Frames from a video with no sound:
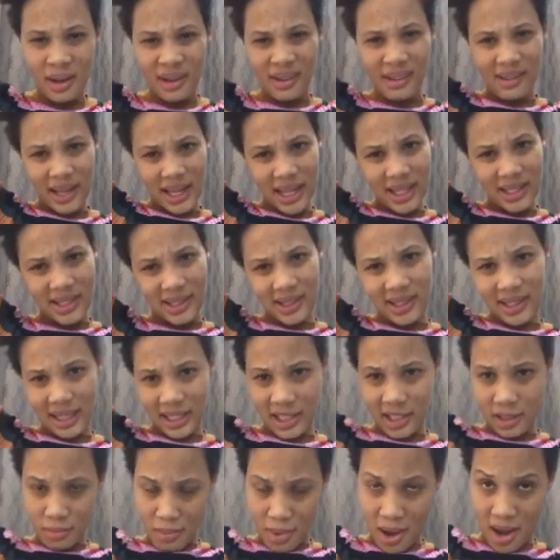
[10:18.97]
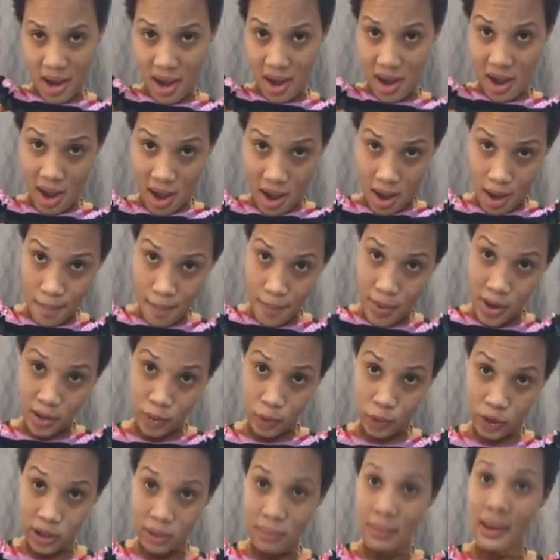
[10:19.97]
I stretch my hair but
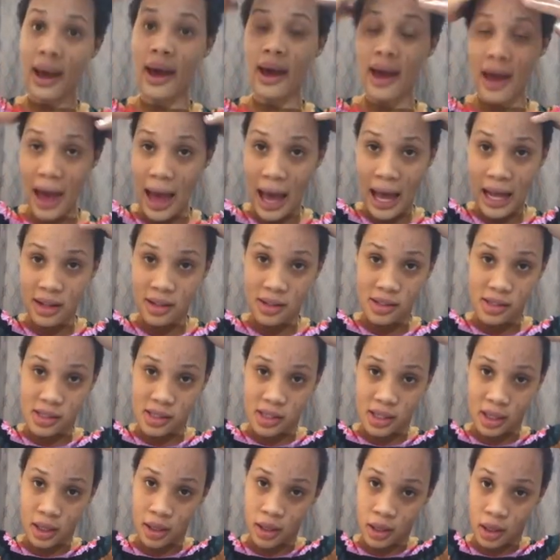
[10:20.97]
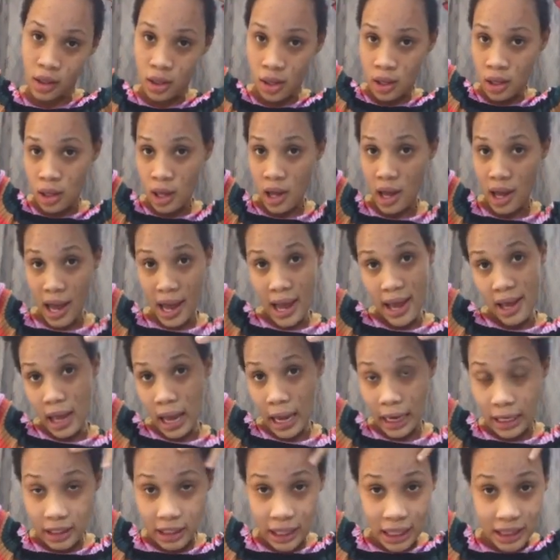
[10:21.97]
with my hands.
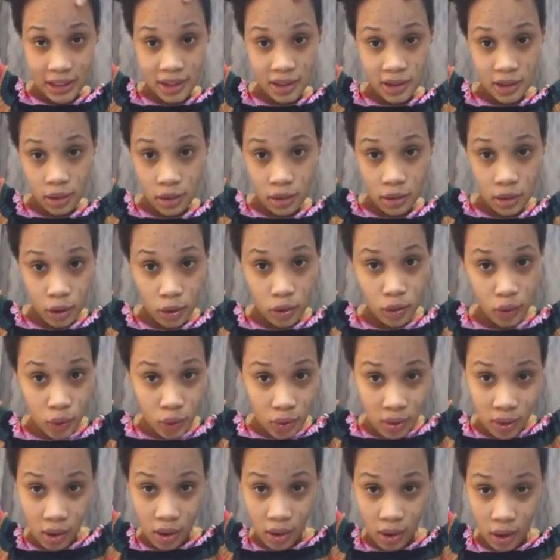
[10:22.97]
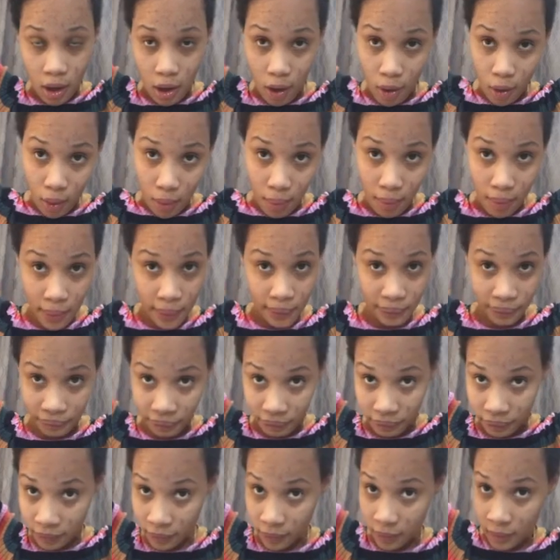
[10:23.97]
I still don't use the comb.
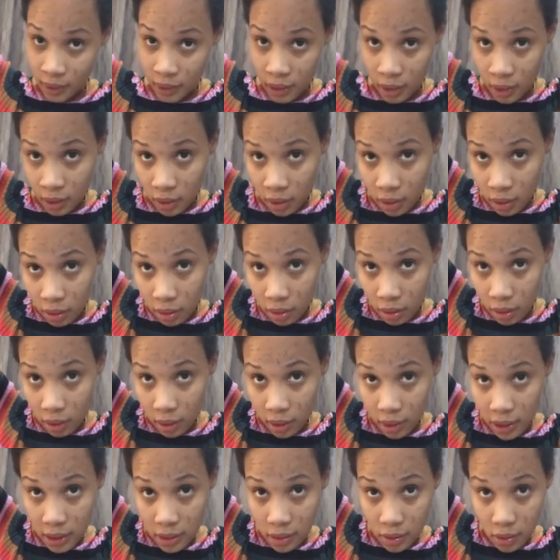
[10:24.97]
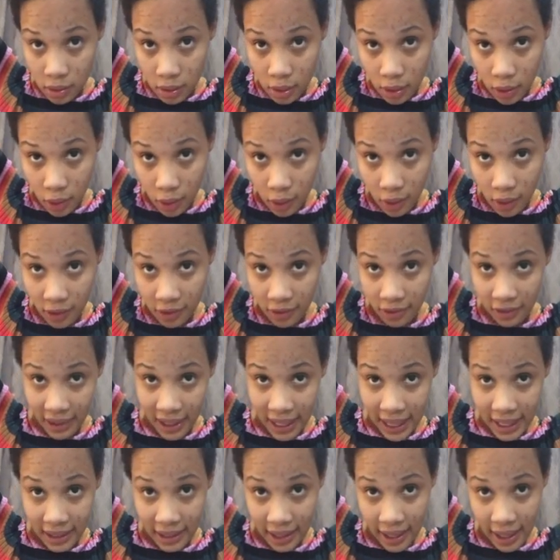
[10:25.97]
Oh, there's also
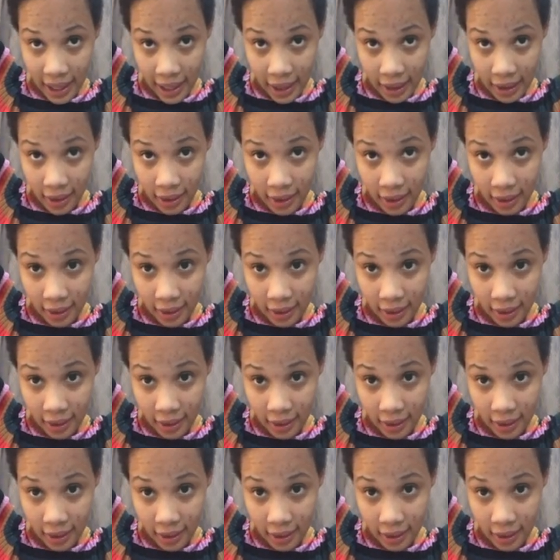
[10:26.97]
fried egg.